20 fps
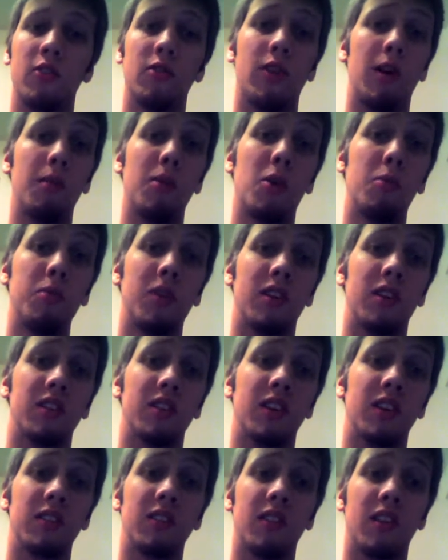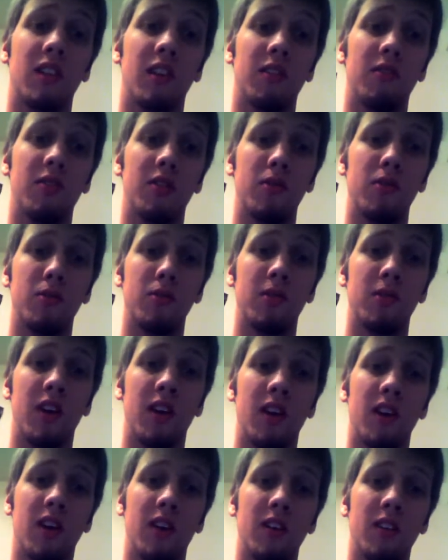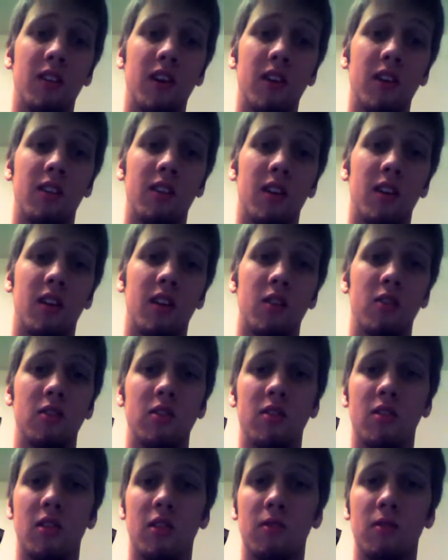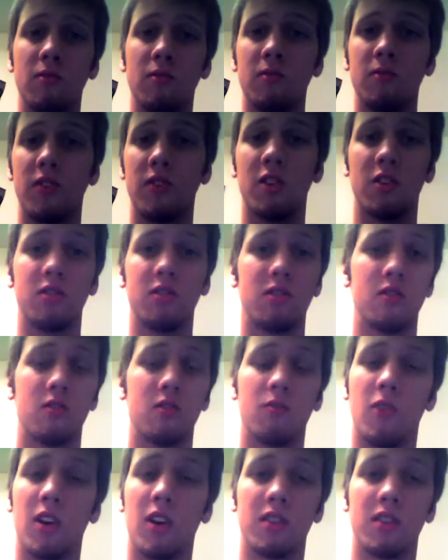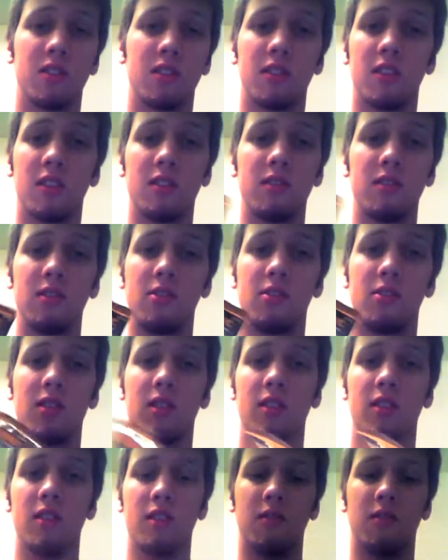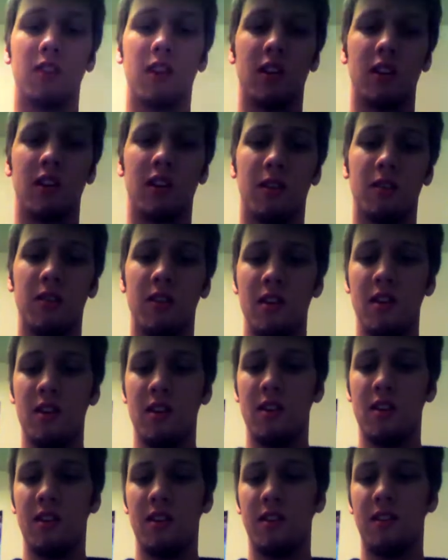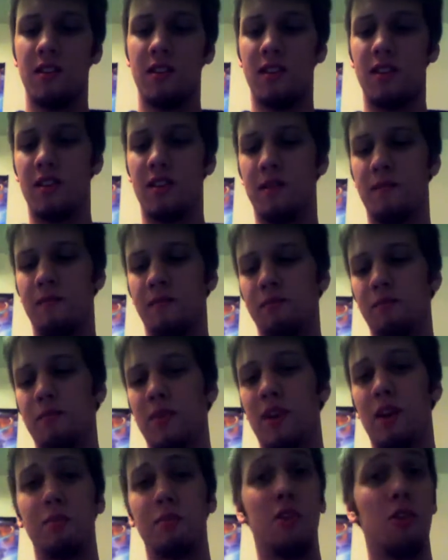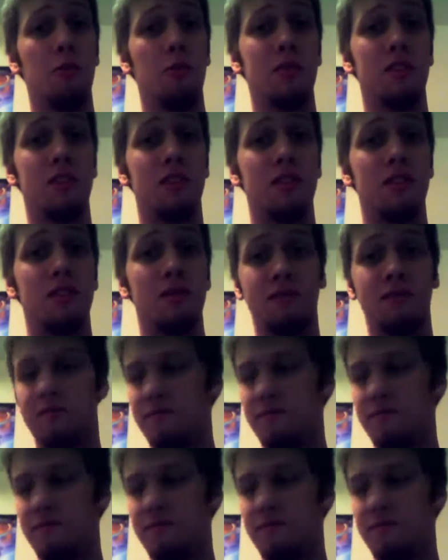So I'm opening these, and if you can't handle that, then don't finish watching this. You can leave right now. But I'm going to open these.